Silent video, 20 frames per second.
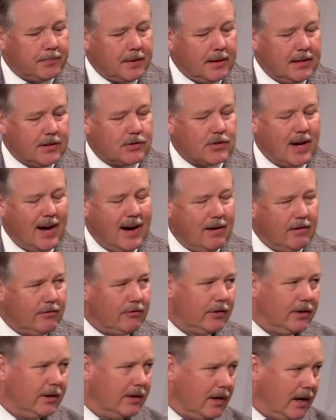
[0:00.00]
is
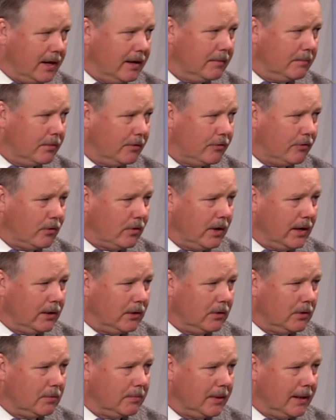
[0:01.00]
every night before I
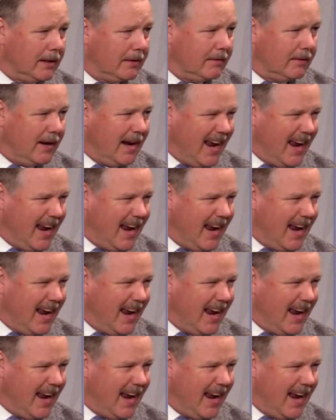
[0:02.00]
go to bed,